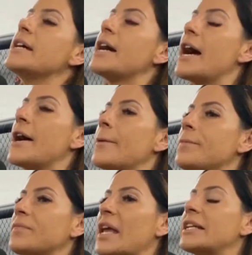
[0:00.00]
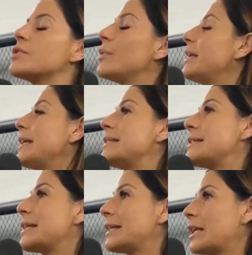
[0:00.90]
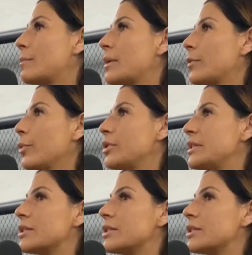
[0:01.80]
Um, and it's really easy to get that amount of protein.